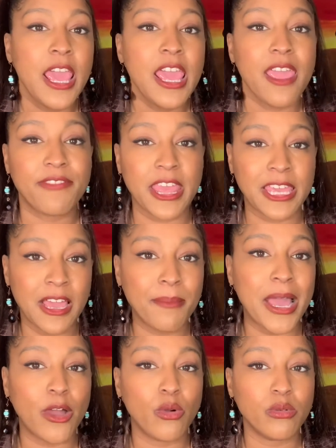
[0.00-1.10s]
If they come
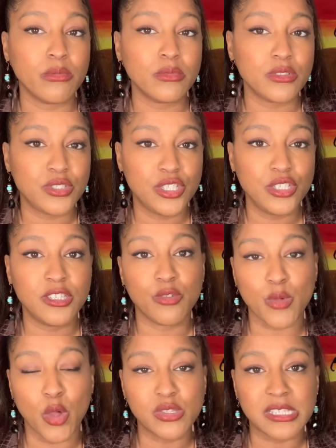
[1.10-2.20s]
out to the
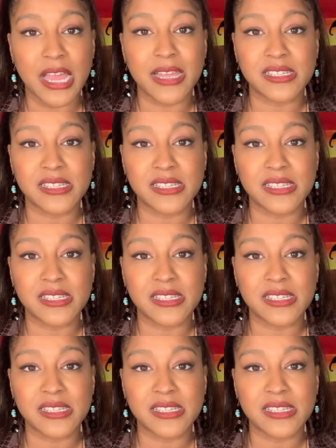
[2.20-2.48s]
roadside